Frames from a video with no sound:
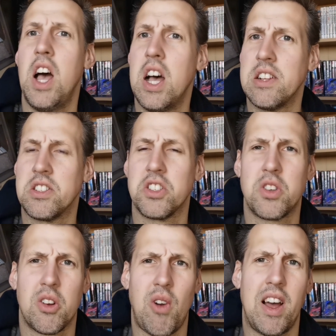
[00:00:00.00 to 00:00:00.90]
And just
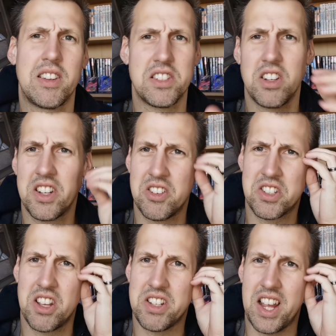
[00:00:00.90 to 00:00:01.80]
look around. I decided not
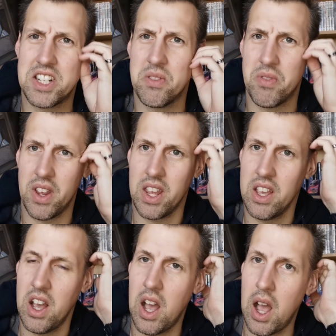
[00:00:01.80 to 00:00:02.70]
to go to
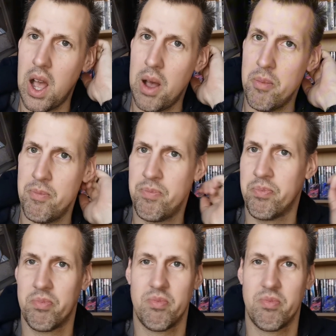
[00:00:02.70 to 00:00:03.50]
HMV.